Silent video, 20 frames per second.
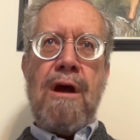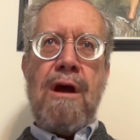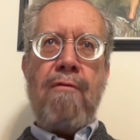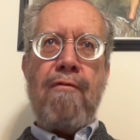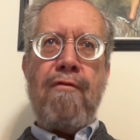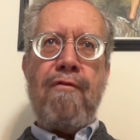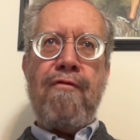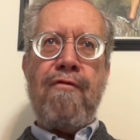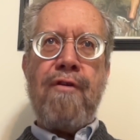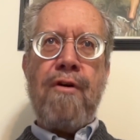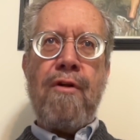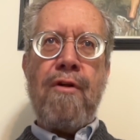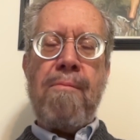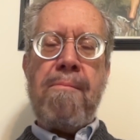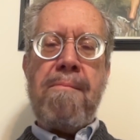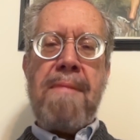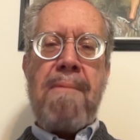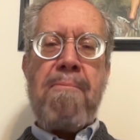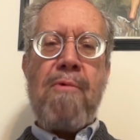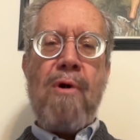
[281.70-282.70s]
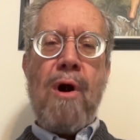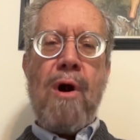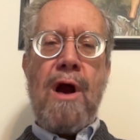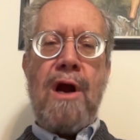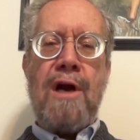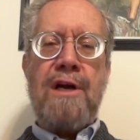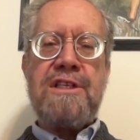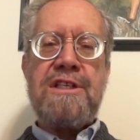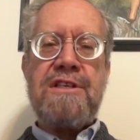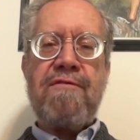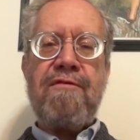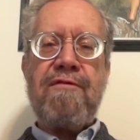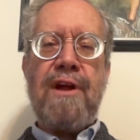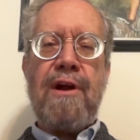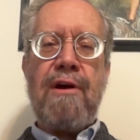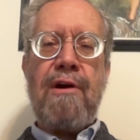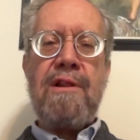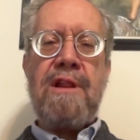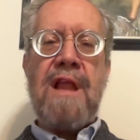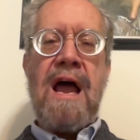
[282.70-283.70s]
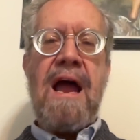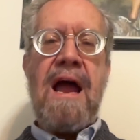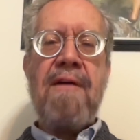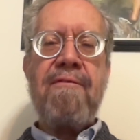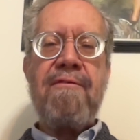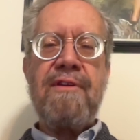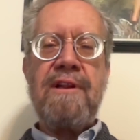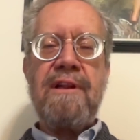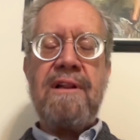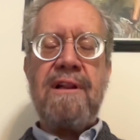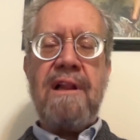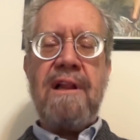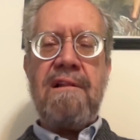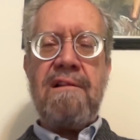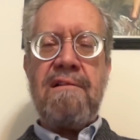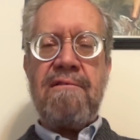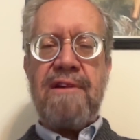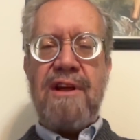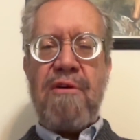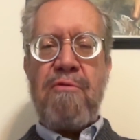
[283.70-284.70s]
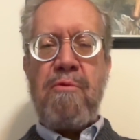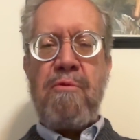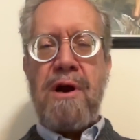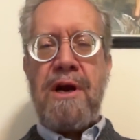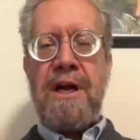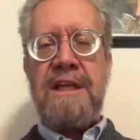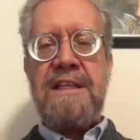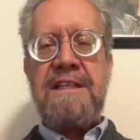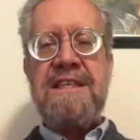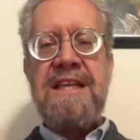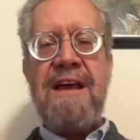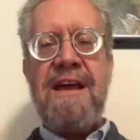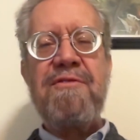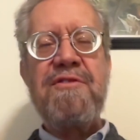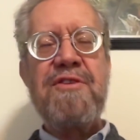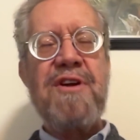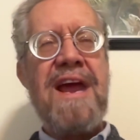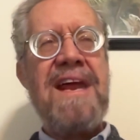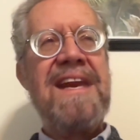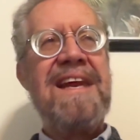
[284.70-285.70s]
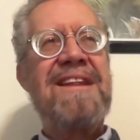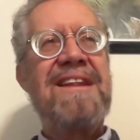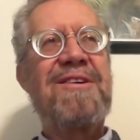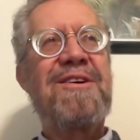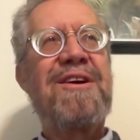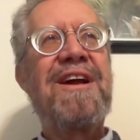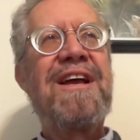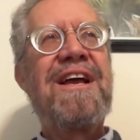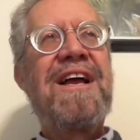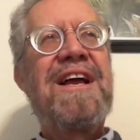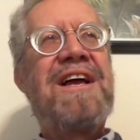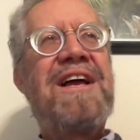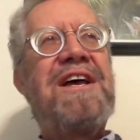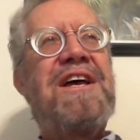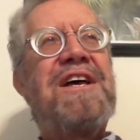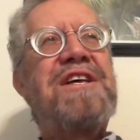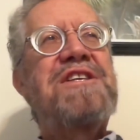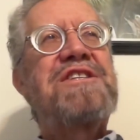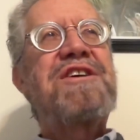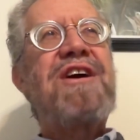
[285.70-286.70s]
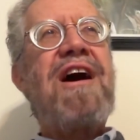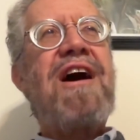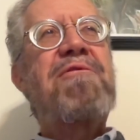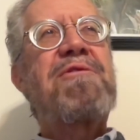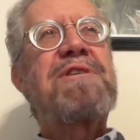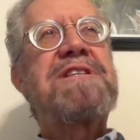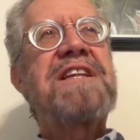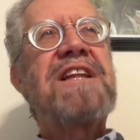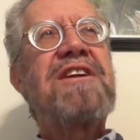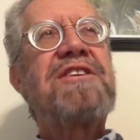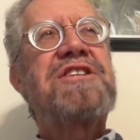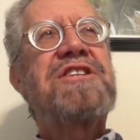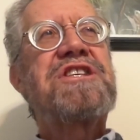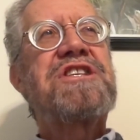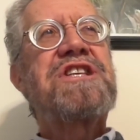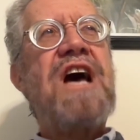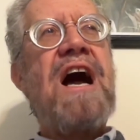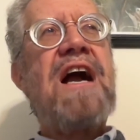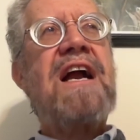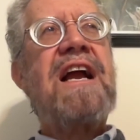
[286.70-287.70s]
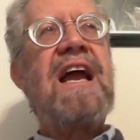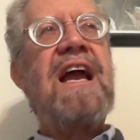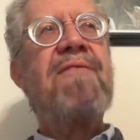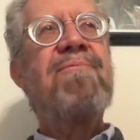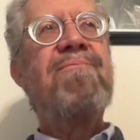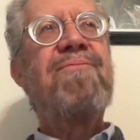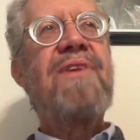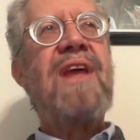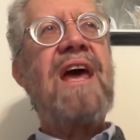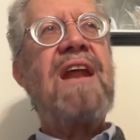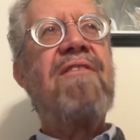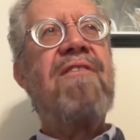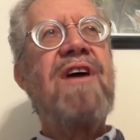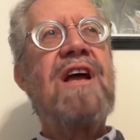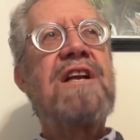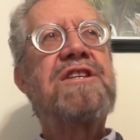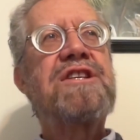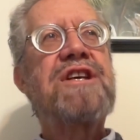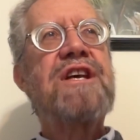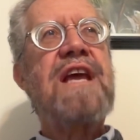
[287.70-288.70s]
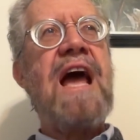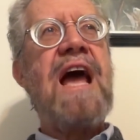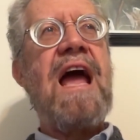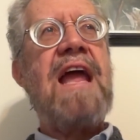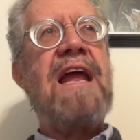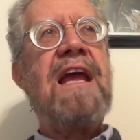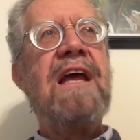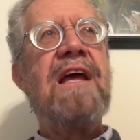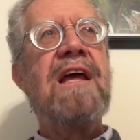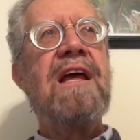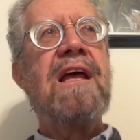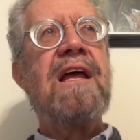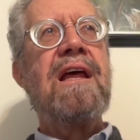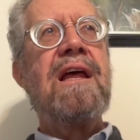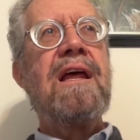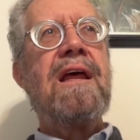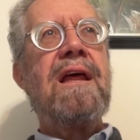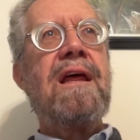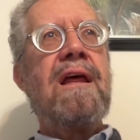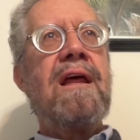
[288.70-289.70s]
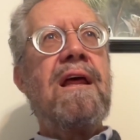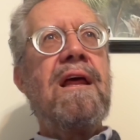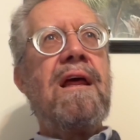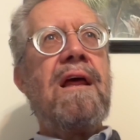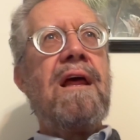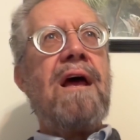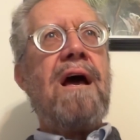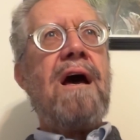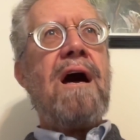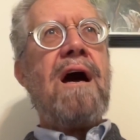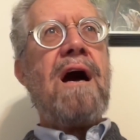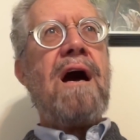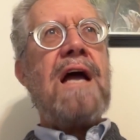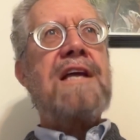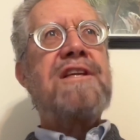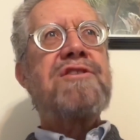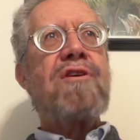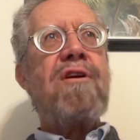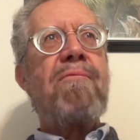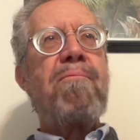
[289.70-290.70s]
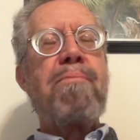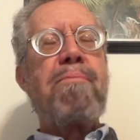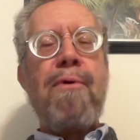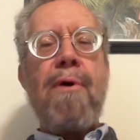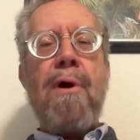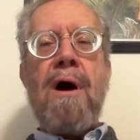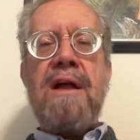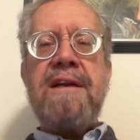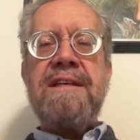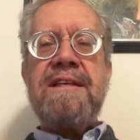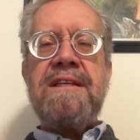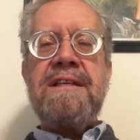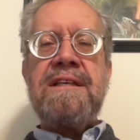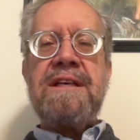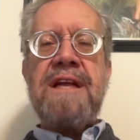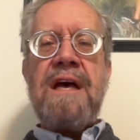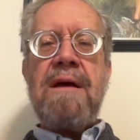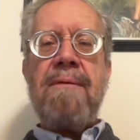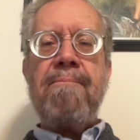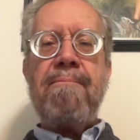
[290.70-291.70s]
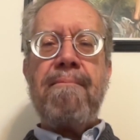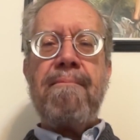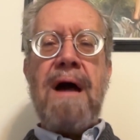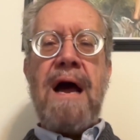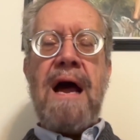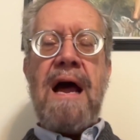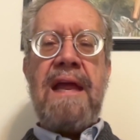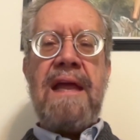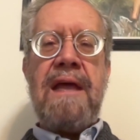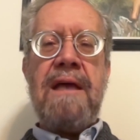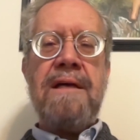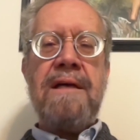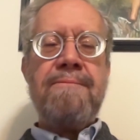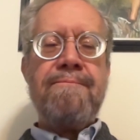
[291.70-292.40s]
full memoirs of their life and their work in the slave trade either. So I was a little stuck, and eventually I sort of broadened my